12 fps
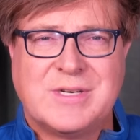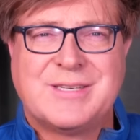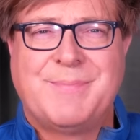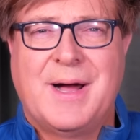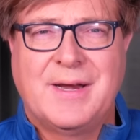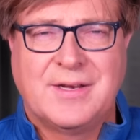
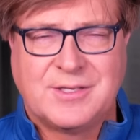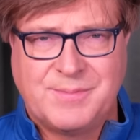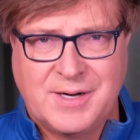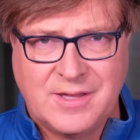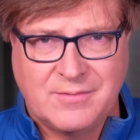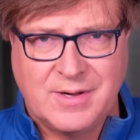respondents,
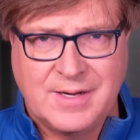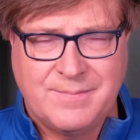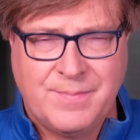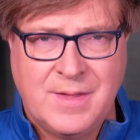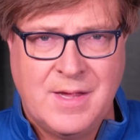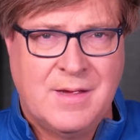by the way,
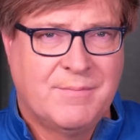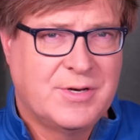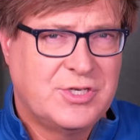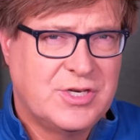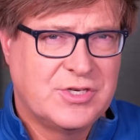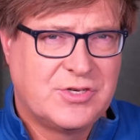but
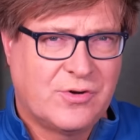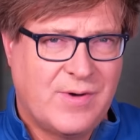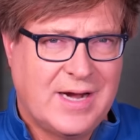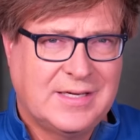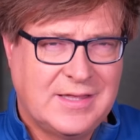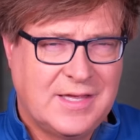she has
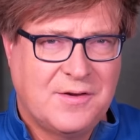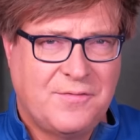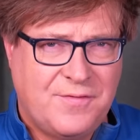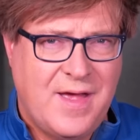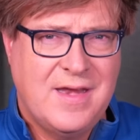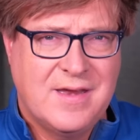directed the
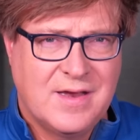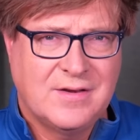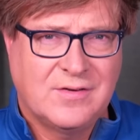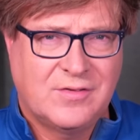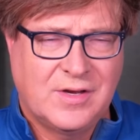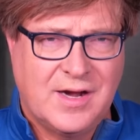
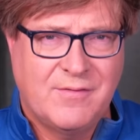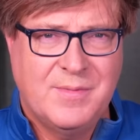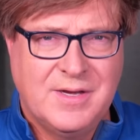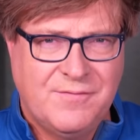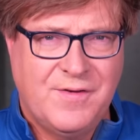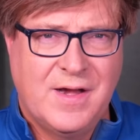defendants, the
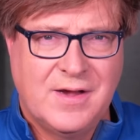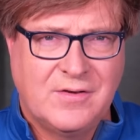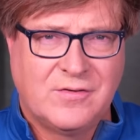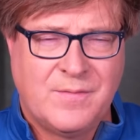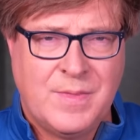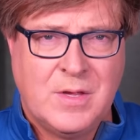government
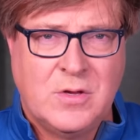defendants,